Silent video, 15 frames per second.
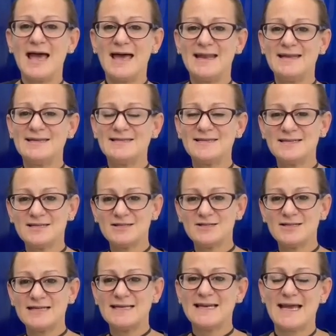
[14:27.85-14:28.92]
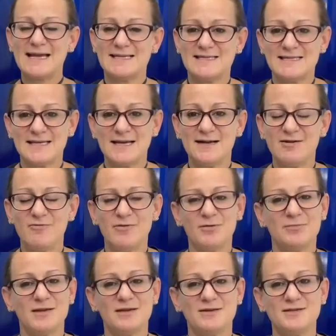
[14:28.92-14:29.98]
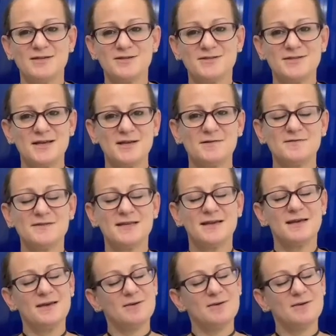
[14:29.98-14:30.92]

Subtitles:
And until next time, be good to yourselves,